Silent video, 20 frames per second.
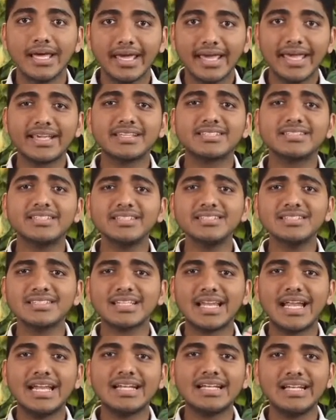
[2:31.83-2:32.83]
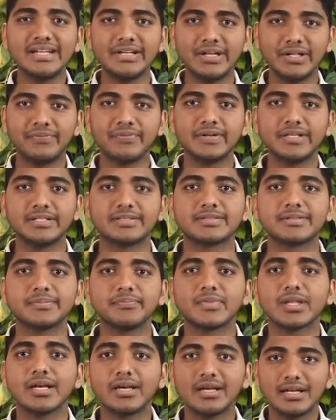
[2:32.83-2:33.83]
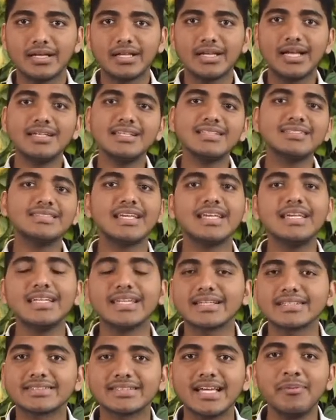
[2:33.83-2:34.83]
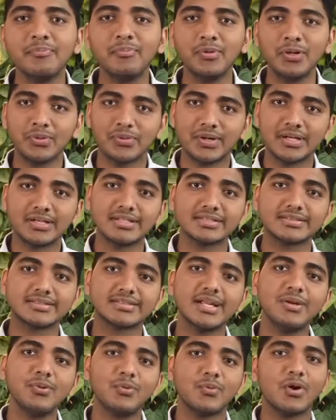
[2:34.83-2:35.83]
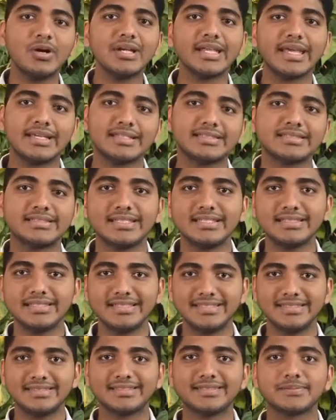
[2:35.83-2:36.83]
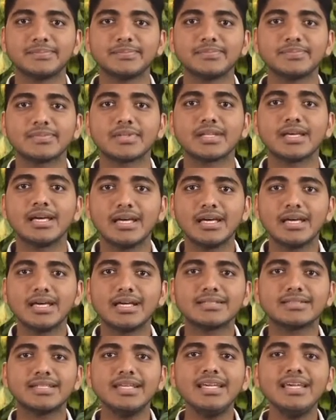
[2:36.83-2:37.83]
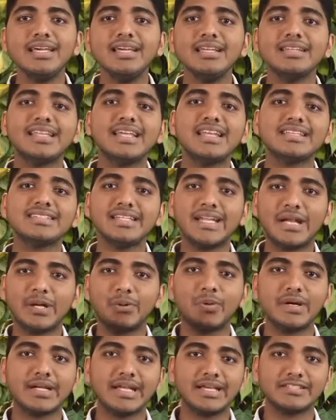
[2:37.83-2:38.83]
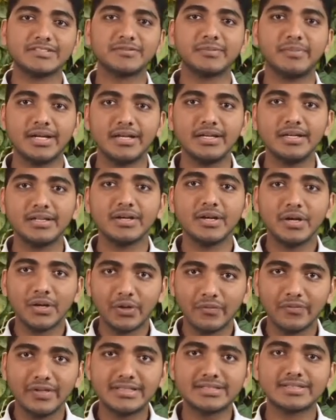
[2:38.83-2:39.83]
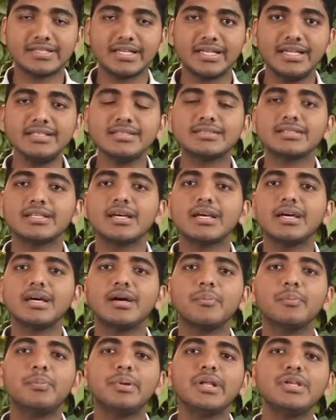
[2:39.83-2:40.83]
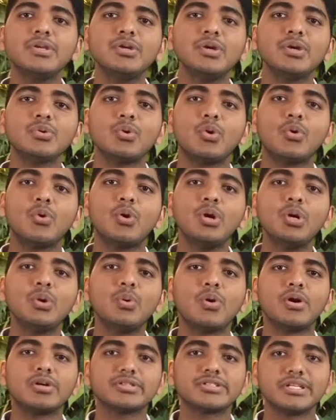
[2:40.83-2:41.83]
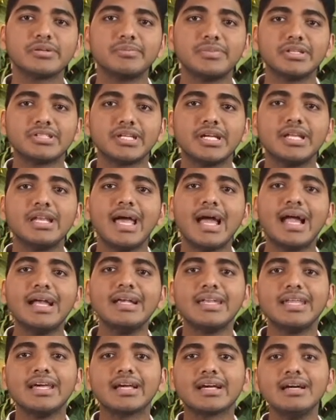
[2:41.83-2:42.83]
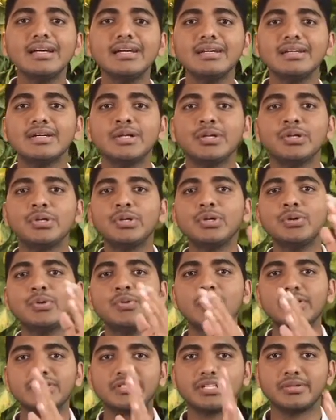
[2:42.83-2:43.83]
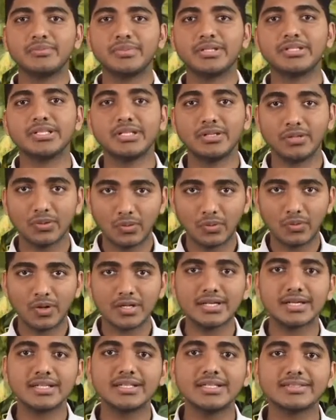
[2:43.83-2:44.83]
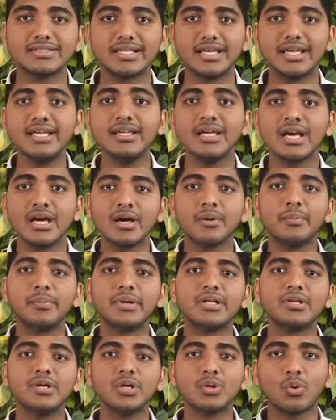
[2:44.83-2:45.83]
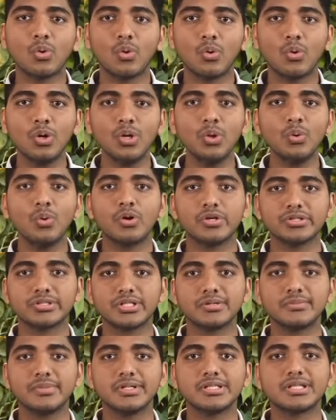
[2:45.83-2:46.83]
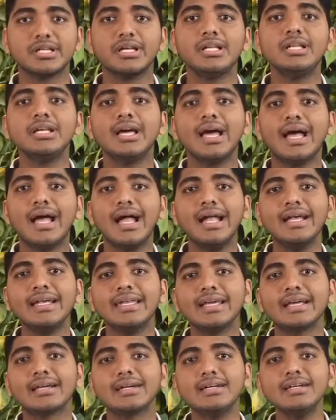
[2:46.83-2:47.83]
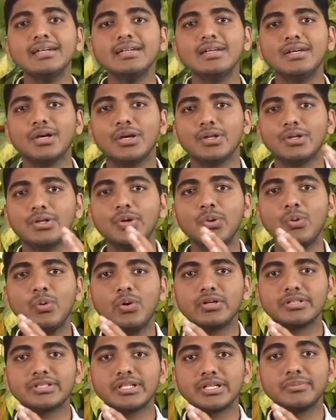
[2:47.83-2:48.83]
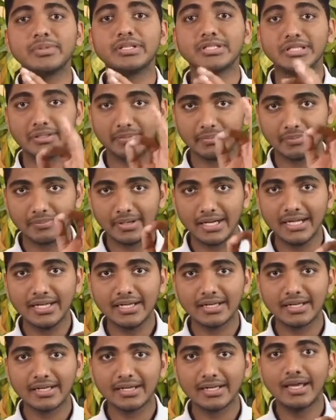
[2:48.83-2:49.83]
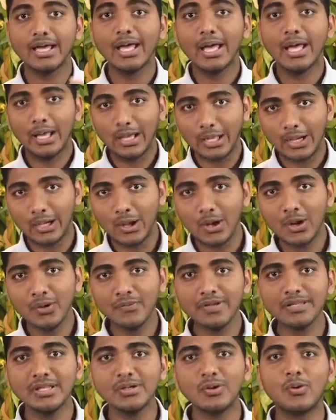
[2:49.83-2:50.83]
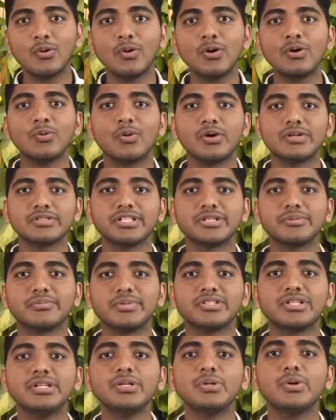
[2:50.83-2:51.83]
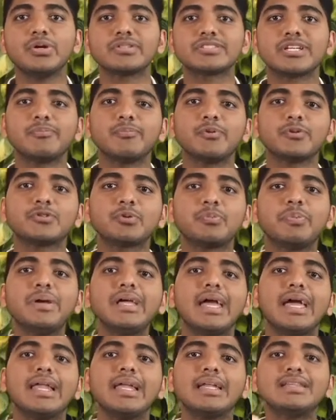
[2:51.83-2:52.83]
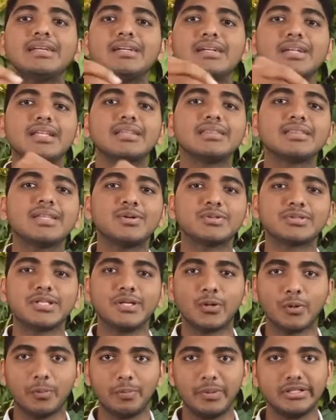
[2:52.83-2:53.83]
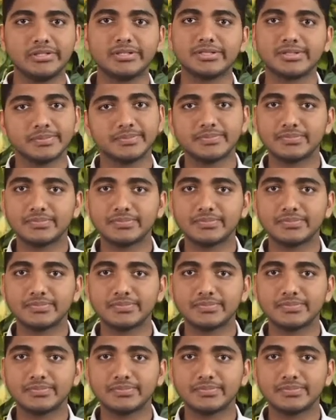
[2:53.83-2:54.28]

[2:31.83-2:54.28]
Exchange slightly differs. Let us take an example to understand what exchange is. Say there is an advertisement which says bring your old washing machine and take a new washing machine. What are they saying? Bring your old washing machine and take a new washing machine. But along with the old washing machine, you are supposed to pay another 10,000 rupees.